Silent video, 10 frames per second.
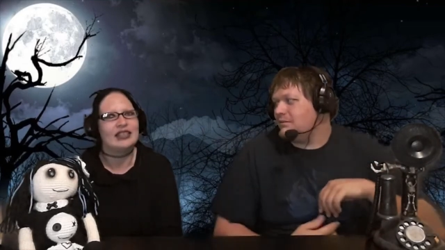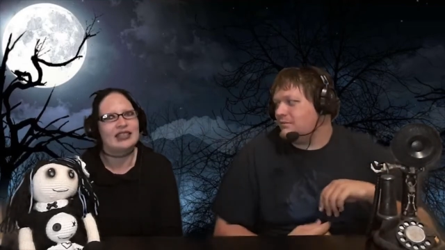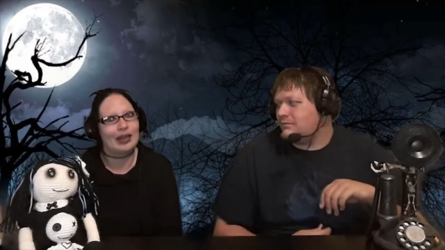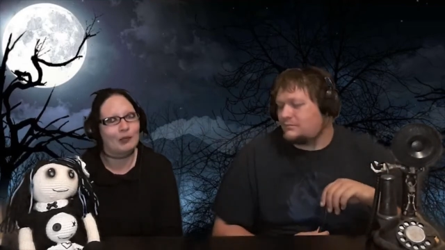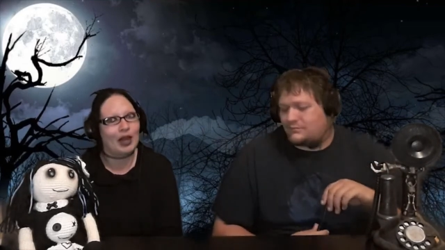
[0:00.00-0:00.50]
Speaker 1: Is
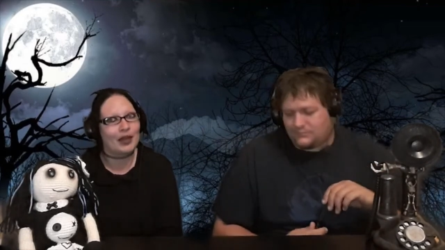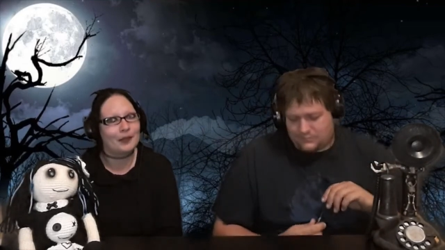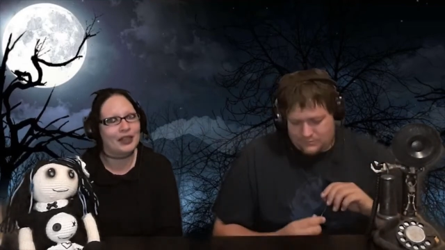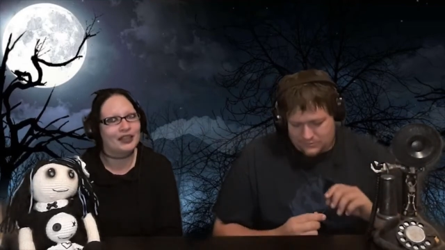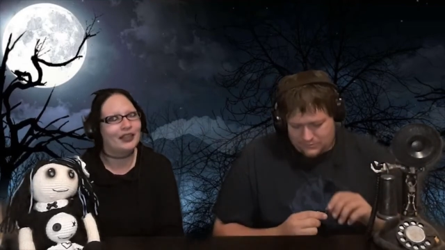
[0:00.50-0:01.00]
that my
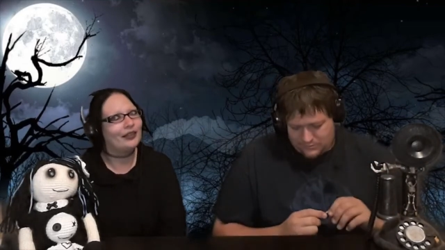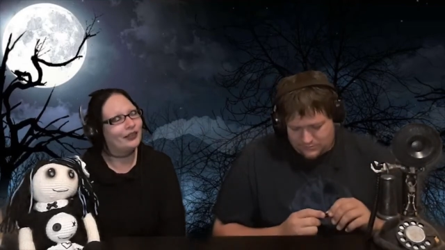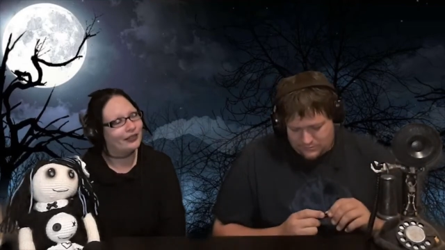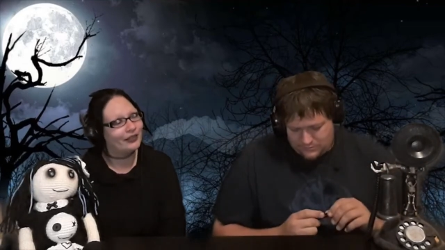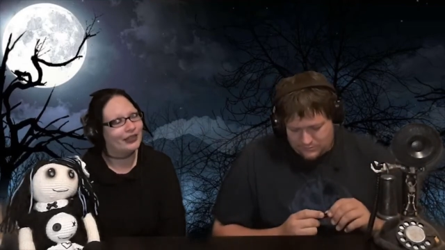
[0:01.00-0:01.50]

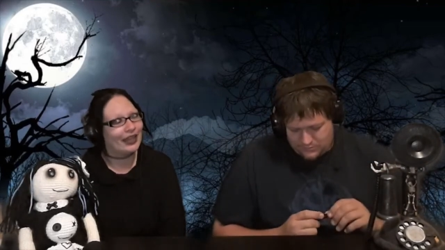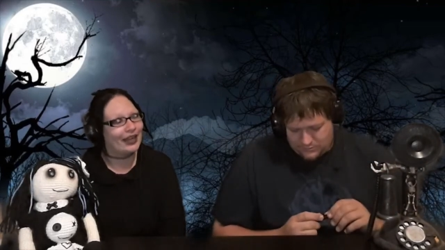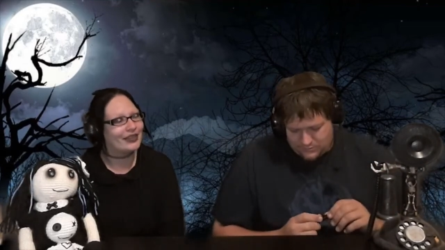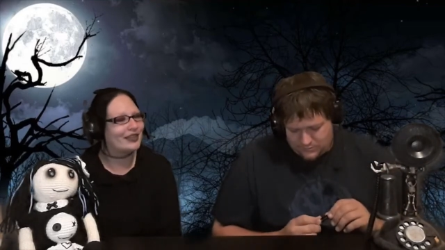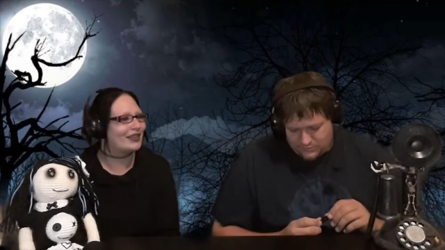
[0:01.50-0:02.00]
opinion?
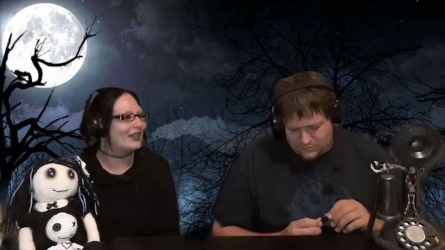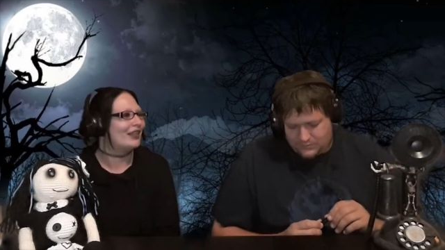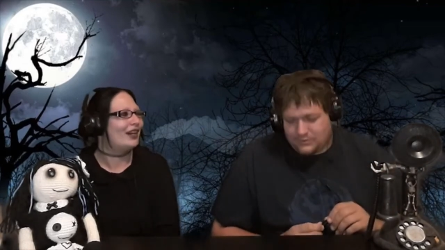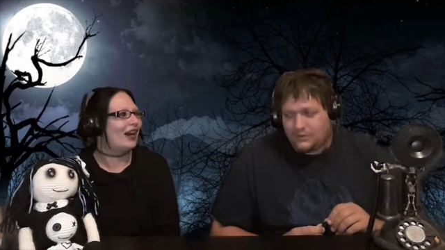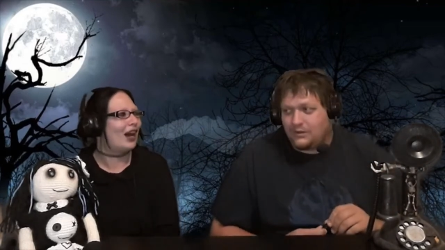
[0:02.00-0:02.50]
Yes.
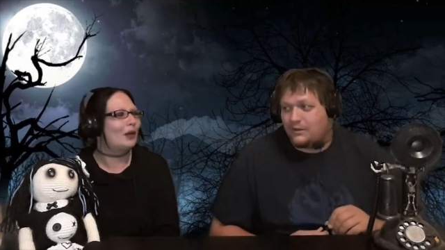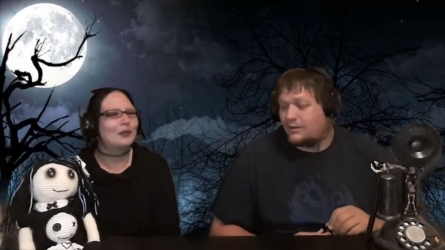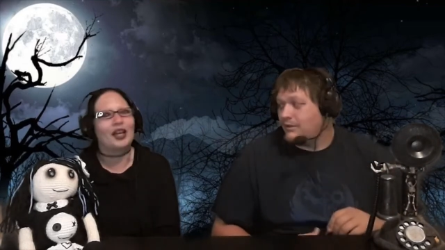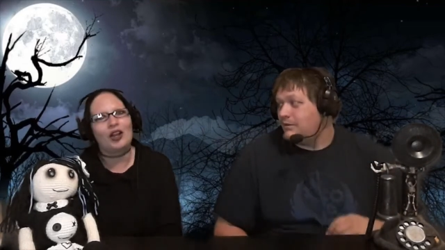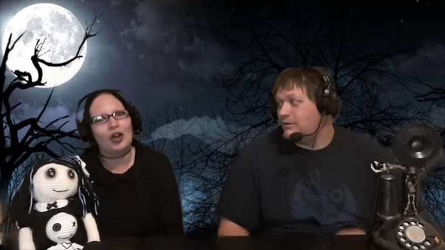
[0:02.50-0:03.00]

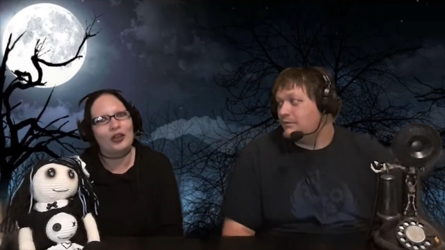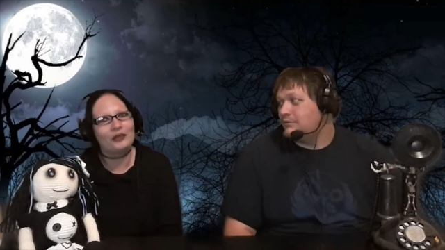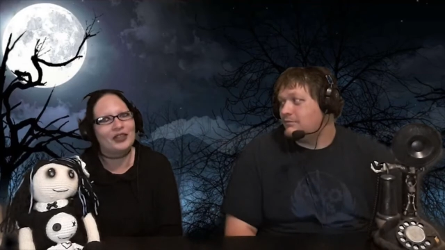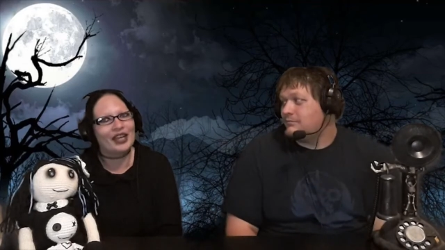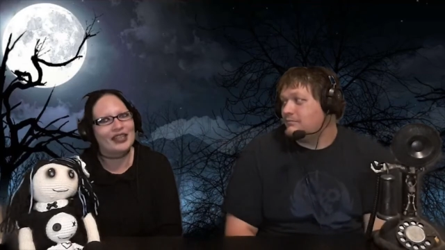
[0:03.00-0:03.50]
Not all
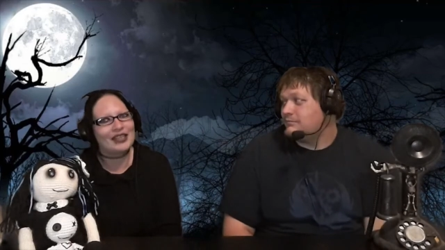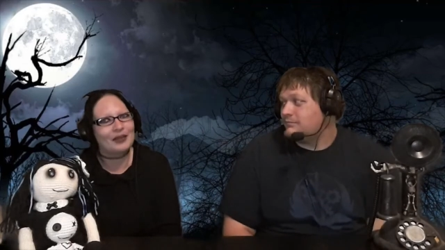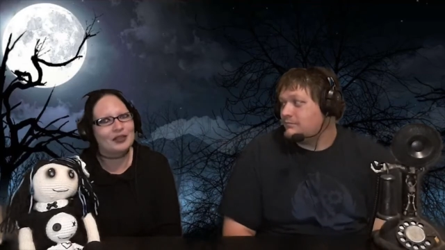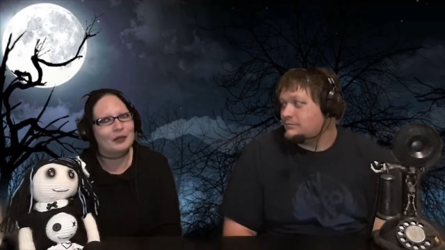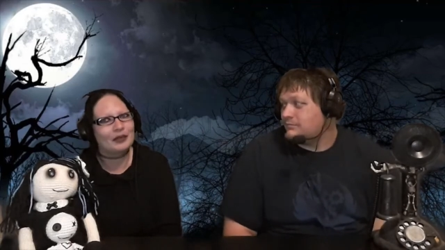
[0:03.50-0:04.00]
of you guys
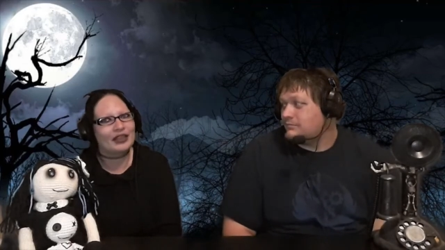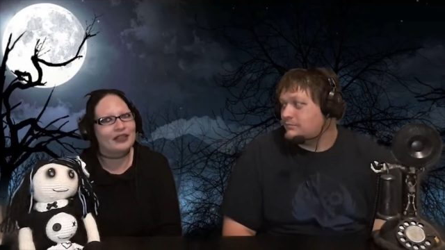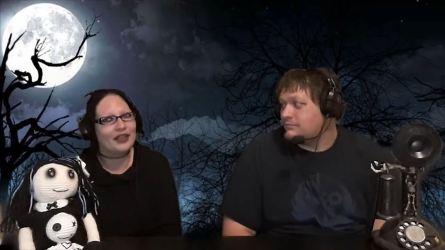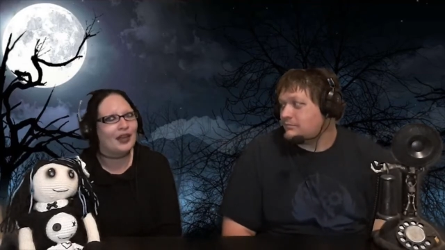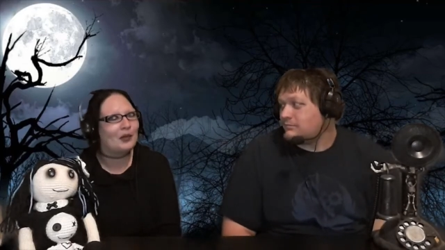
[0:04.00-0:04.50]
have to
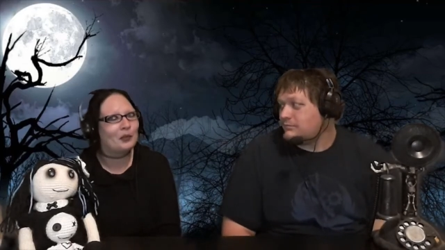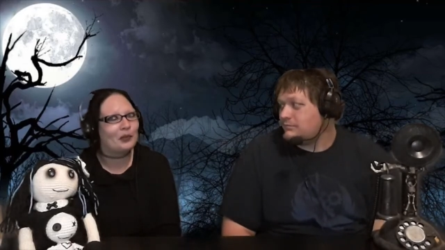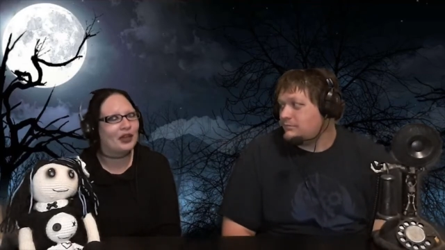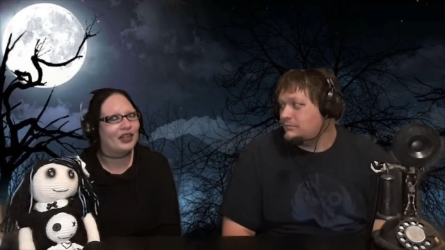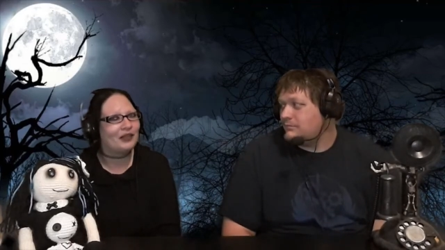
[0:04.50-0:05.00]
believe that.
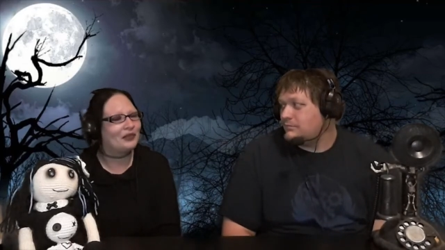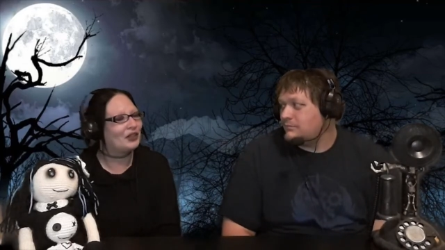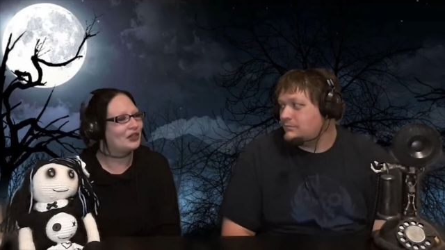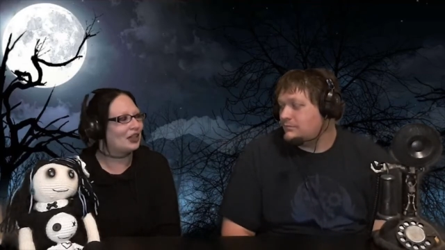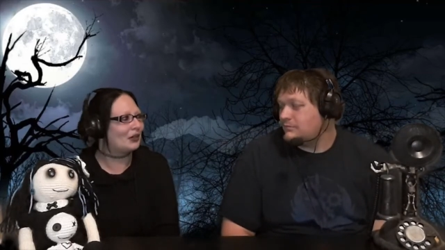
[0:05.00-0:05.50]
But if
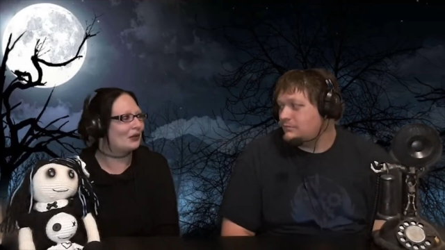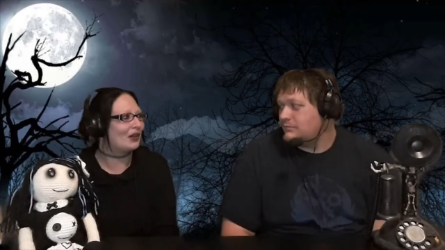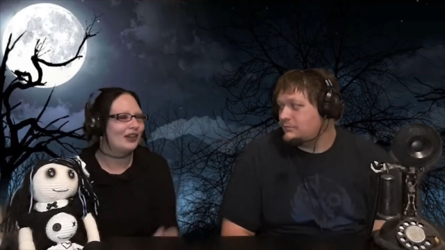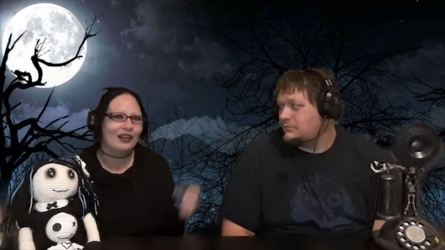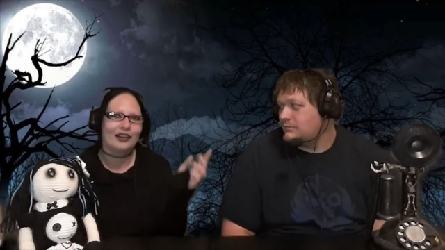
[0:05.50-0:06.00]
you do,
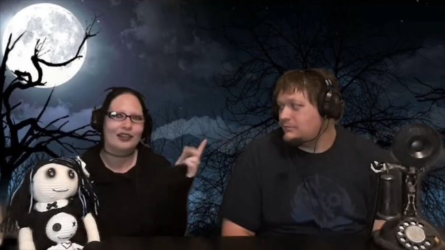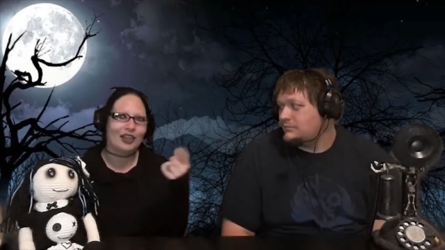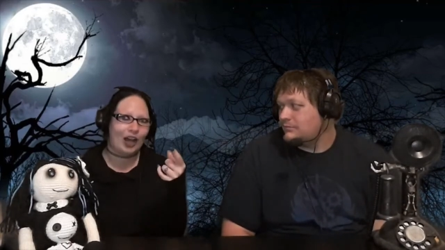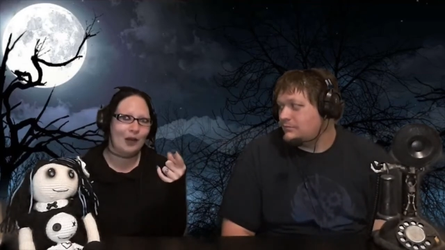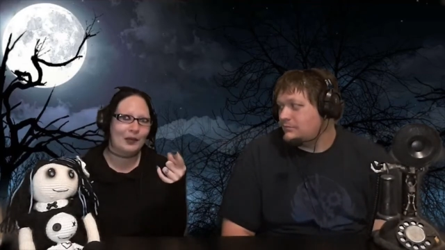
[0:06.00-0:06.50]

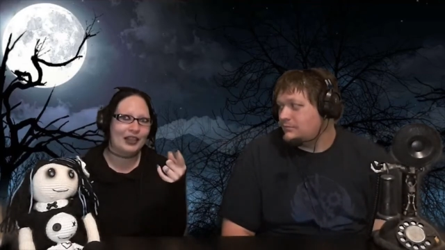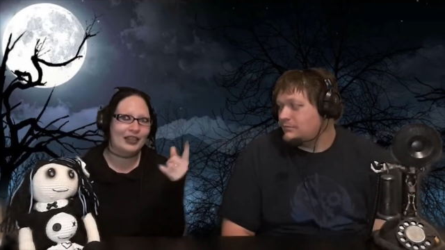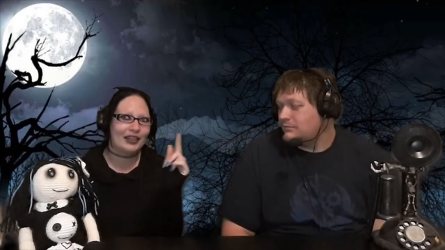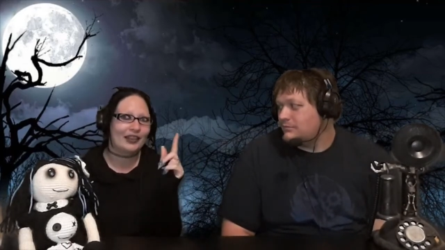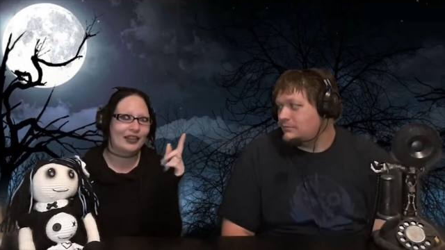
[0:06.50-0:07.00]
comment
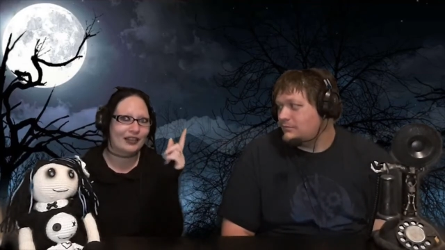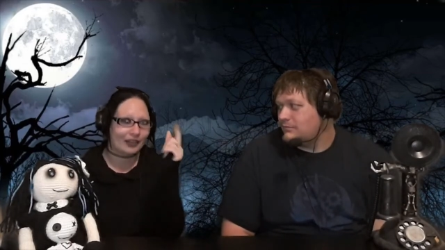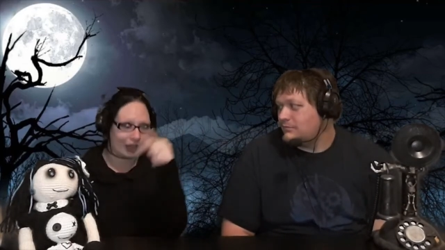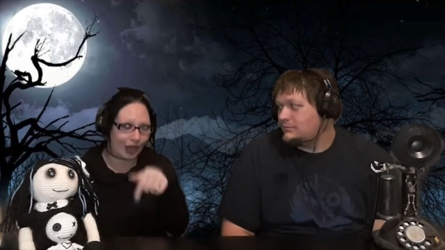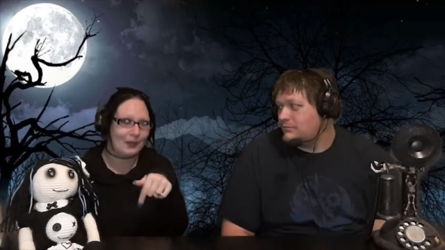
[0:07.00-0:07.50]
in the
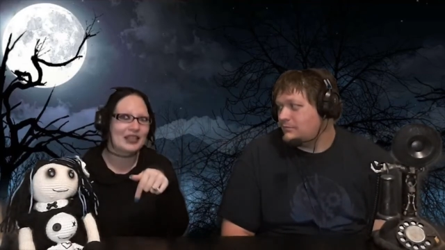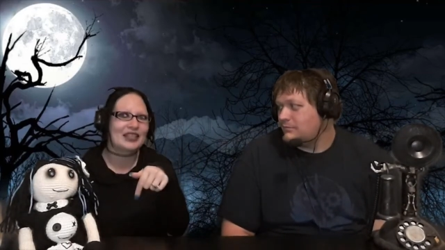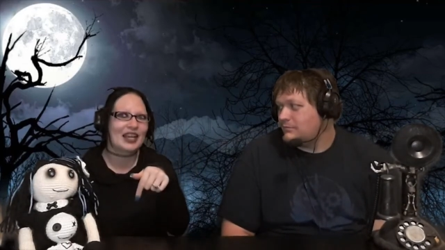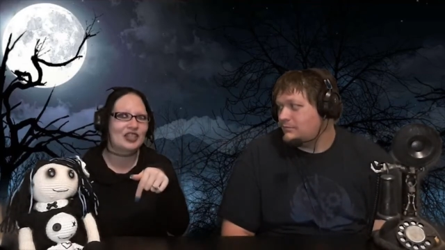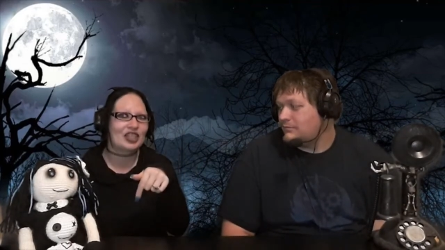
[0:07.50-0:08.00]
comment
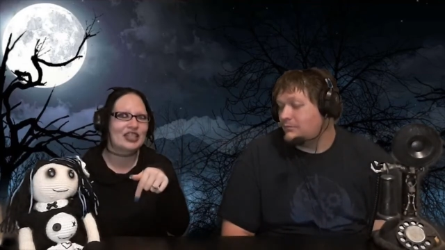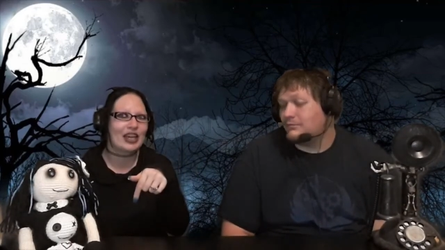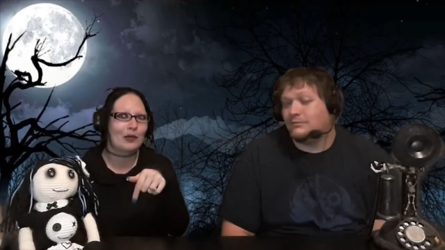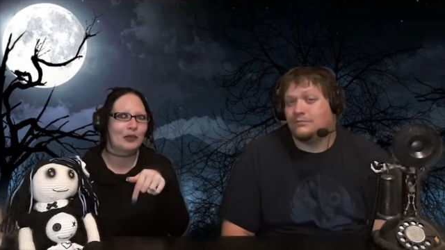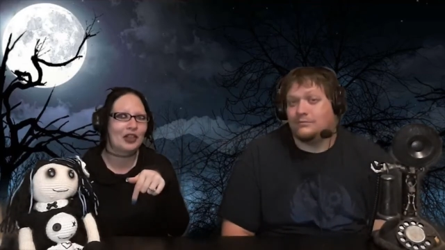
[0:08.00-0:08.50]
section
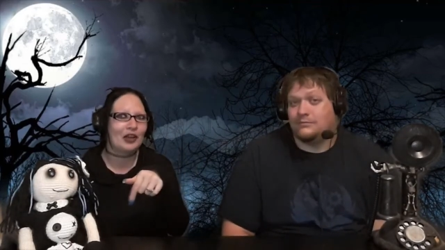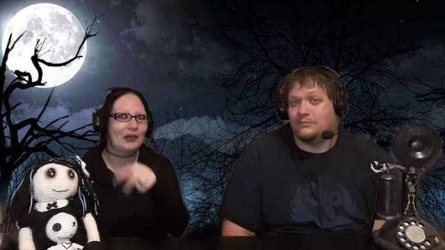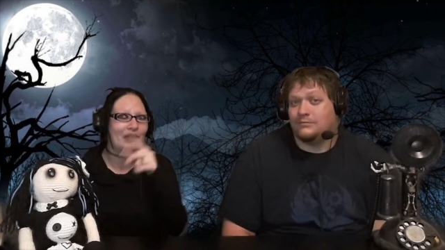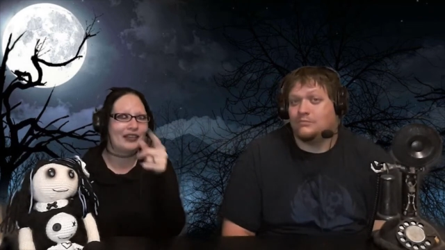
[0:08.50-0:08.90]
down below.